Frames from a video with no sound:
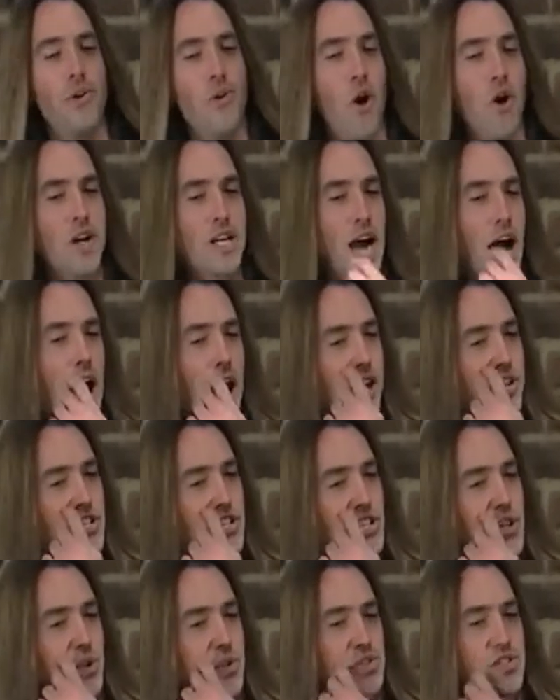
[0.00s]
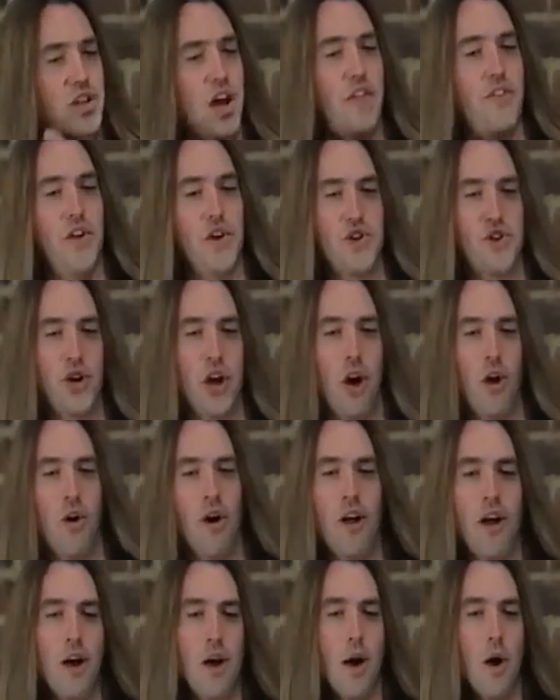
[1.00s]
year old college students on this show
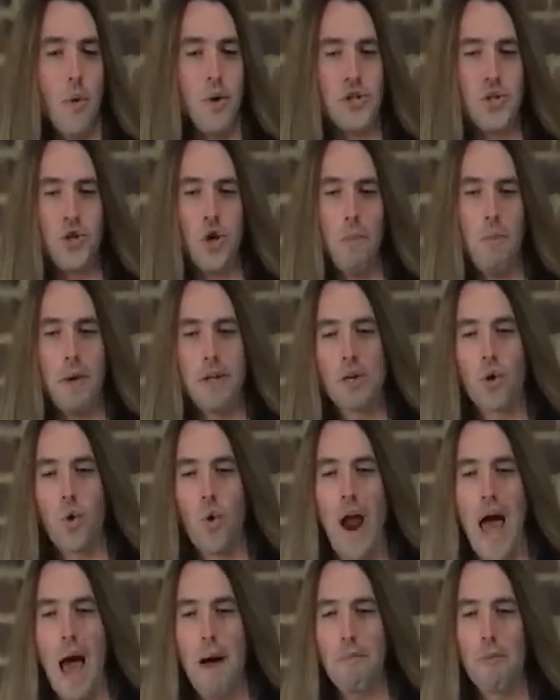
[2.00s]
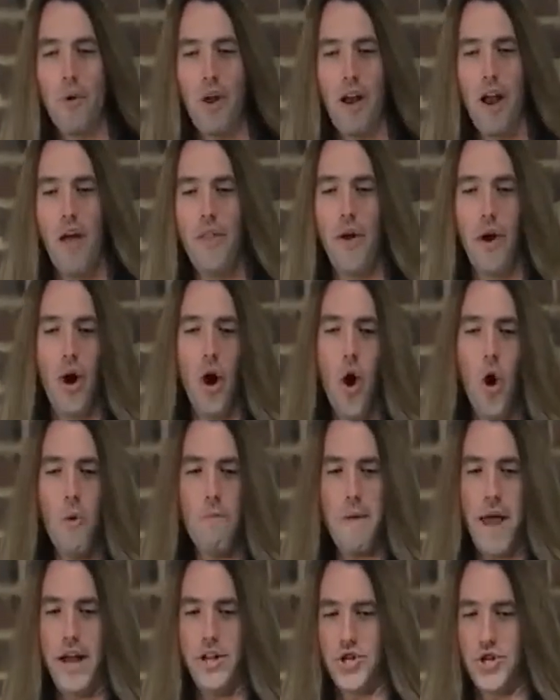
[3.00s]
with stupid crap written on their
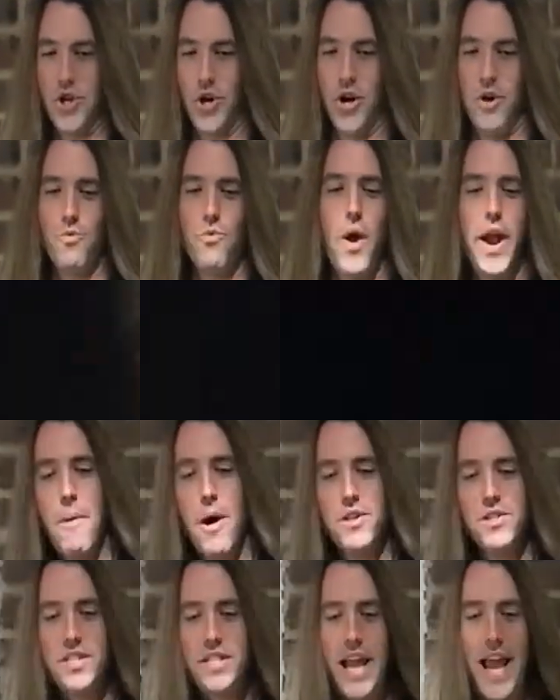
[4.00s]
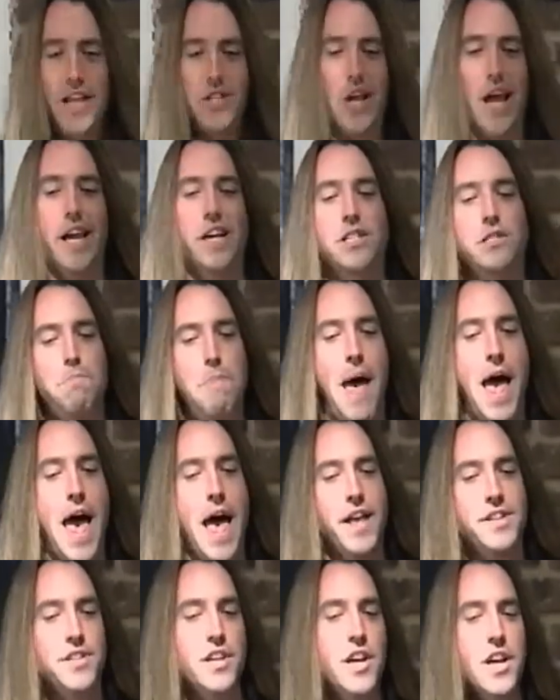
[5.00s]
homemade shirt running up on stage like a
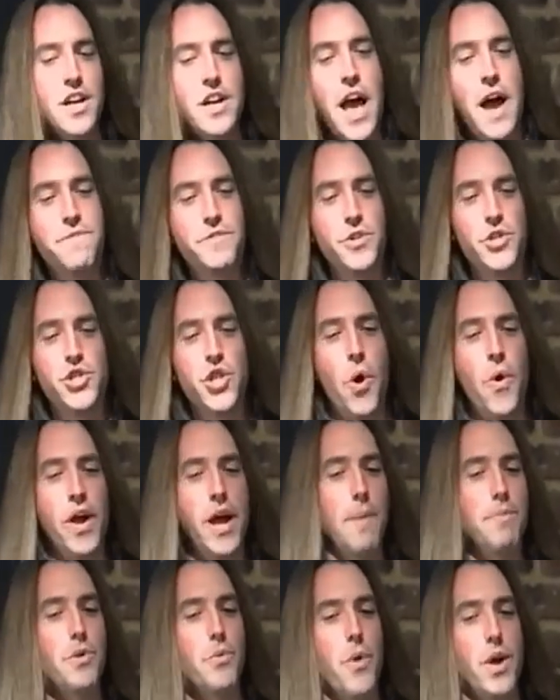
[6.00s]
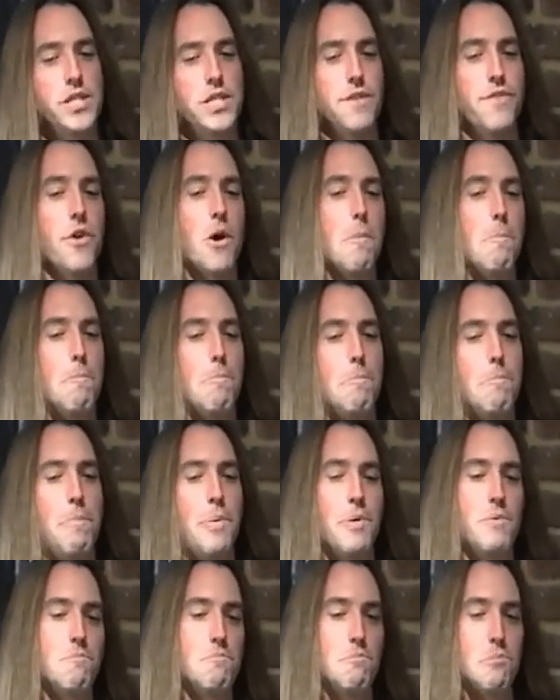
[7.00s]
spaz after showing up the rest of her
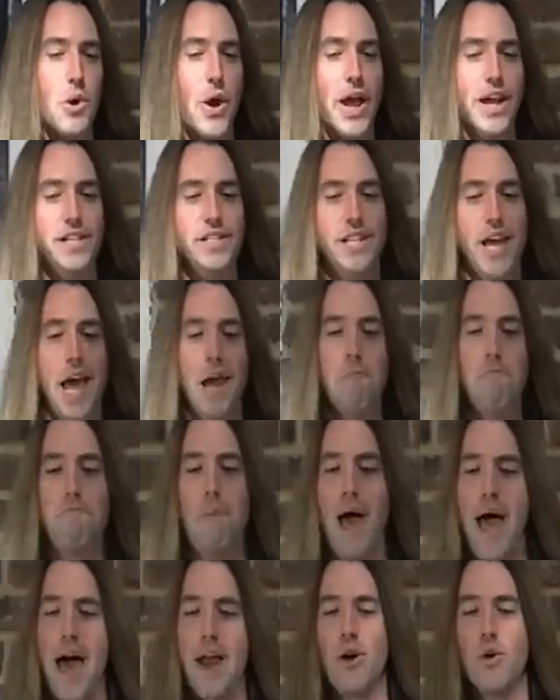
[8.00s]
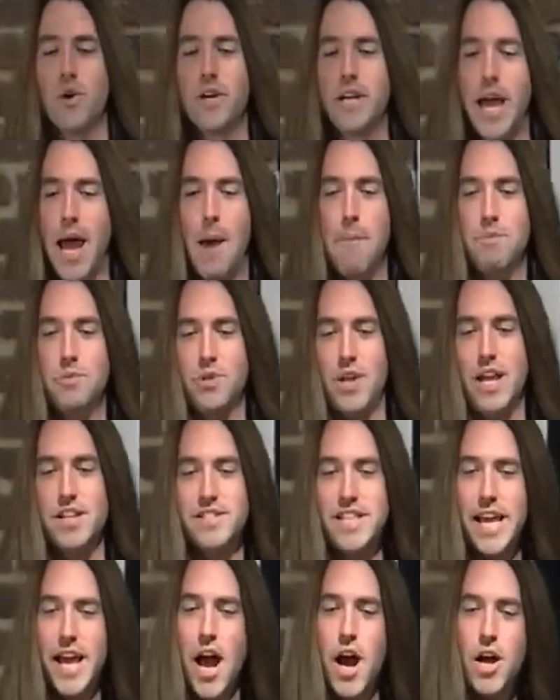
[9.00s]
brain dead panel gimps as
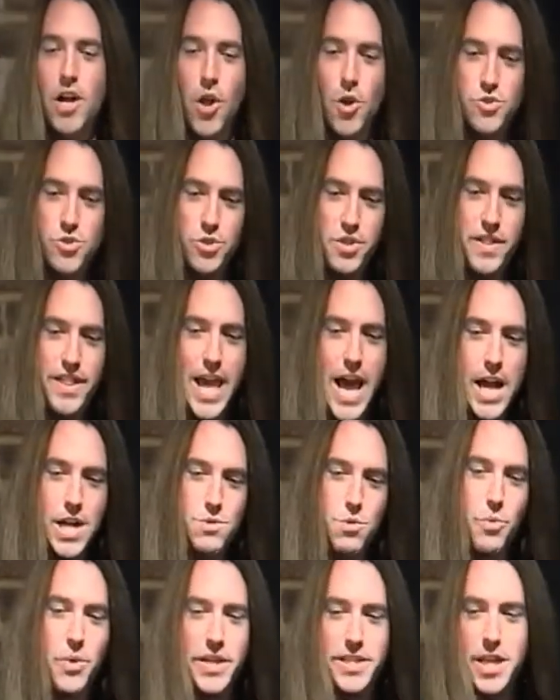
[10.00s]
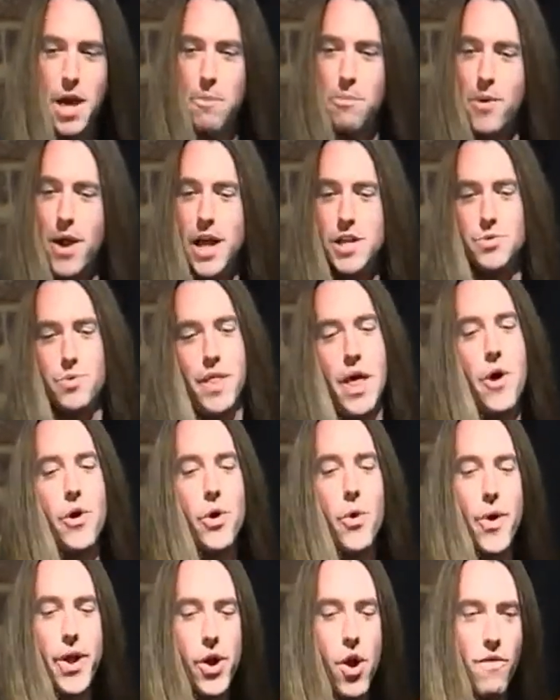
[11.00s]
they got closer to the actual retail price without
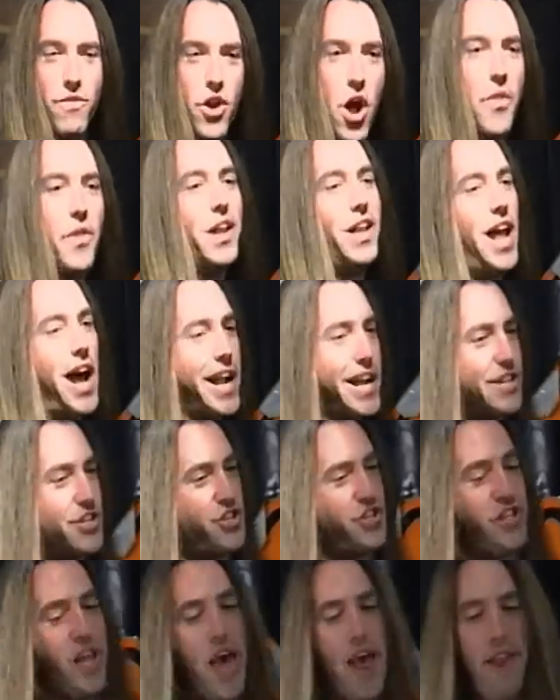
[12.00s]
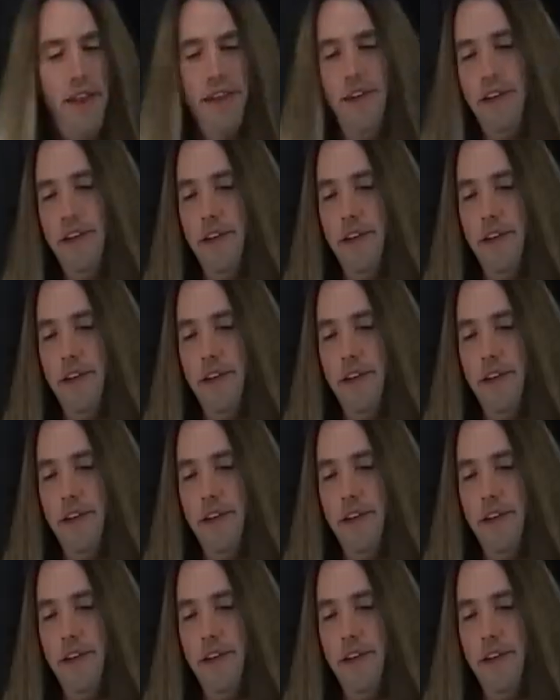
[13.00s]
going over on the luggage set.